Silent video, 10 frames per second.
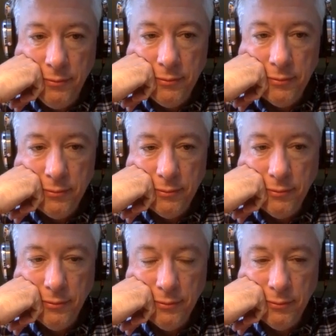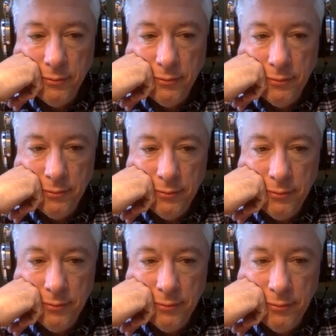
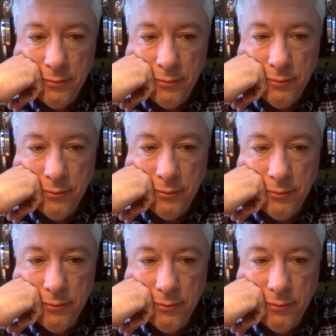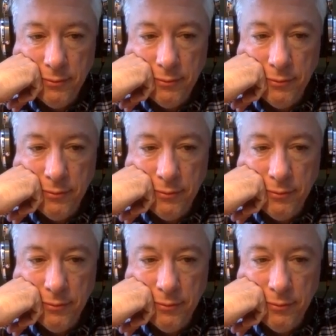This person isn't speaking.